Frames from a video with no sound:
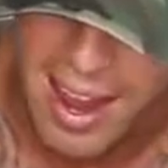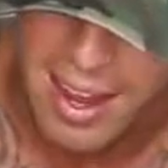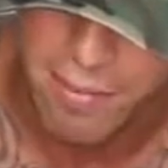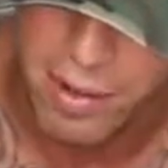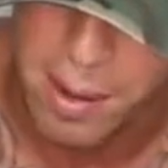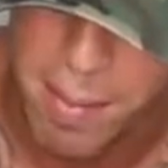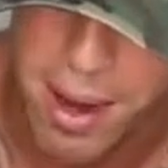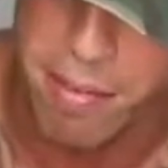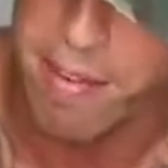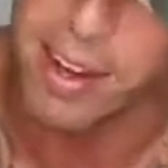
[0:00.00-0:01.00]
And if you
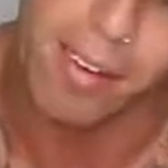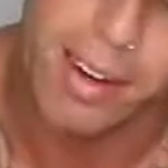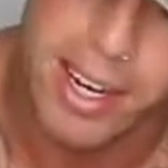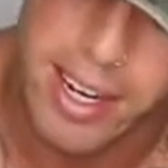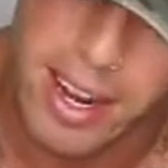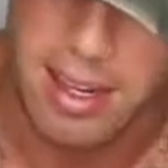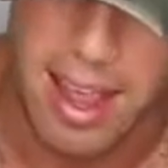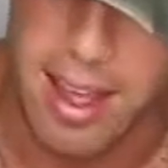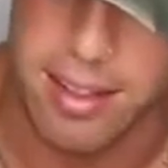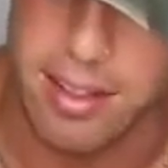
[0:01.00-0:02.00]
combine fenugreek,
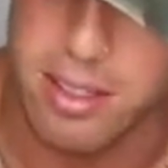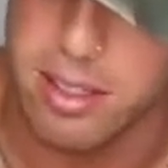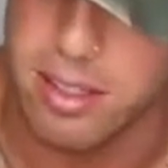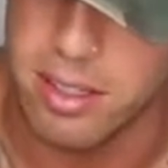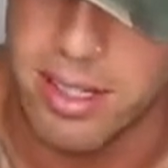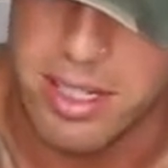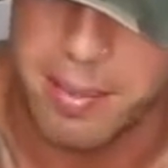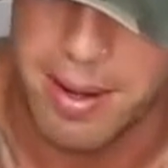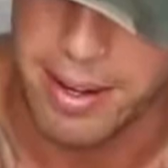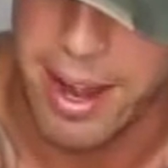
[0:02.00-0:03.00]
yeah, there's
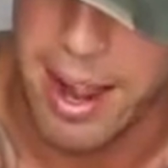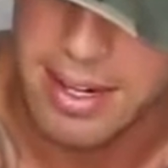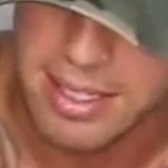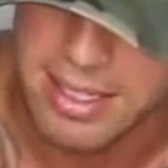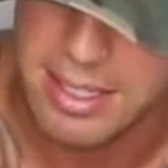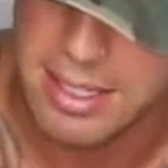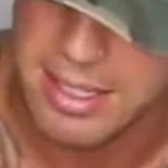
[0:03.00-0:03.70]
D-aspartic acid.